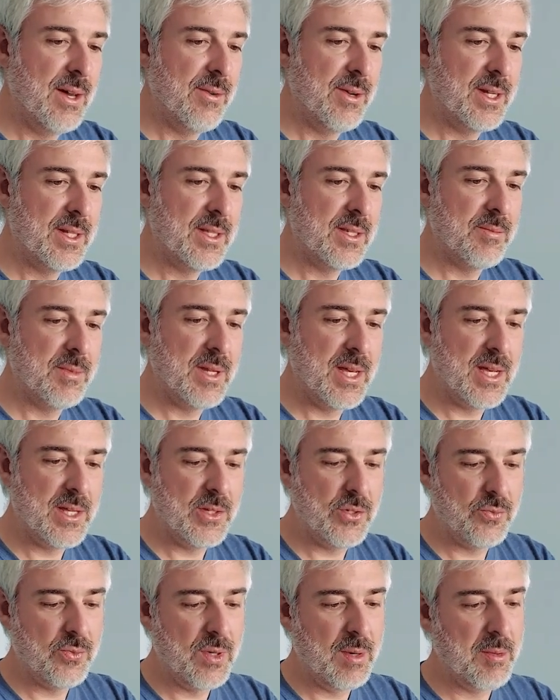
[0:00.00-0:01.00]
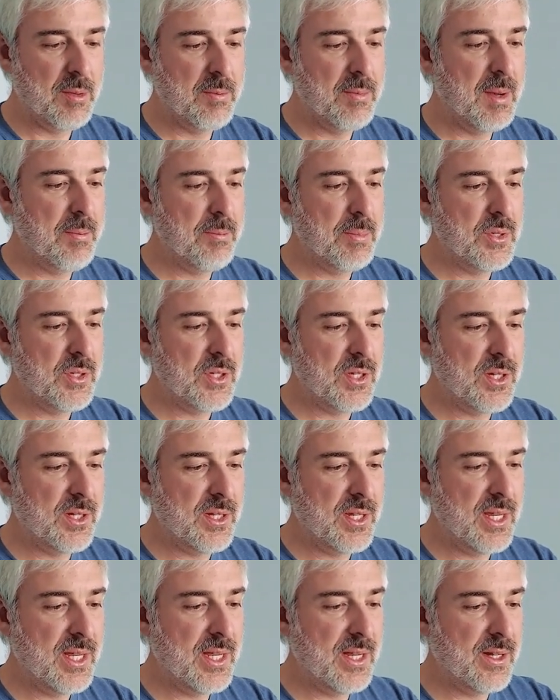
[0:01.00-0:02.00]
We got some nice rubber bumpers
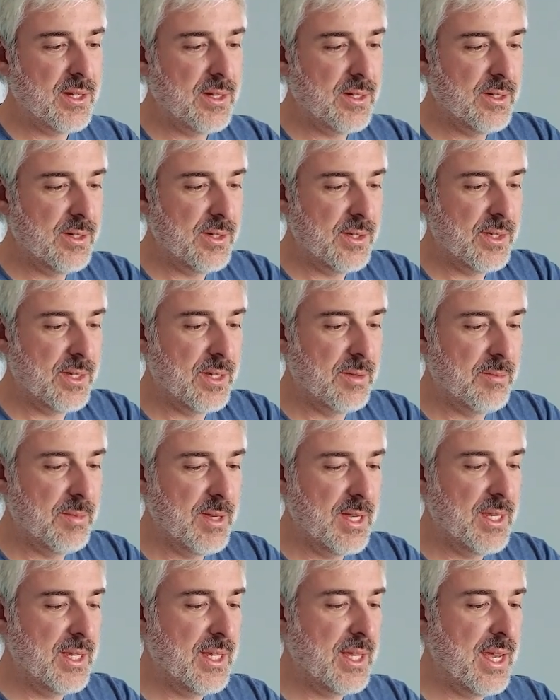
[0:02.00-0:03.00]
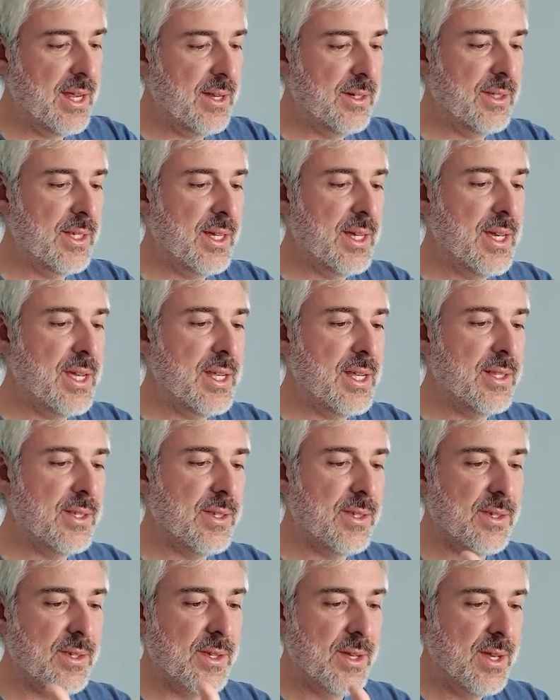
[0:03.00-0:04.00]
on here, some indicator
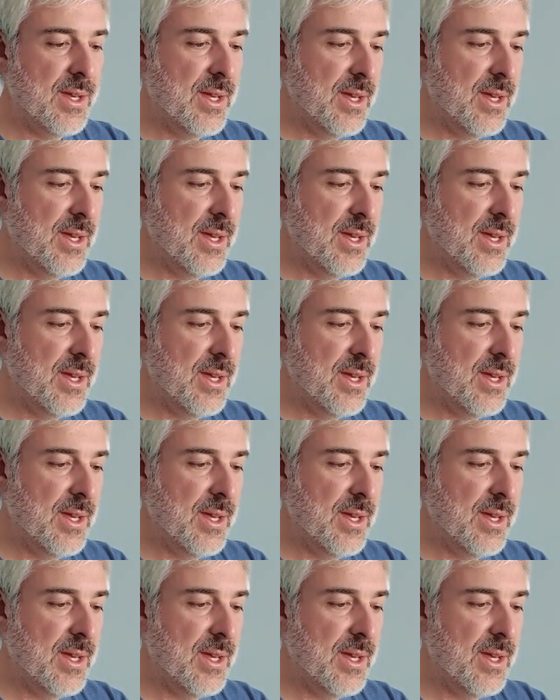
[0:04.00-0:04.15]
lights,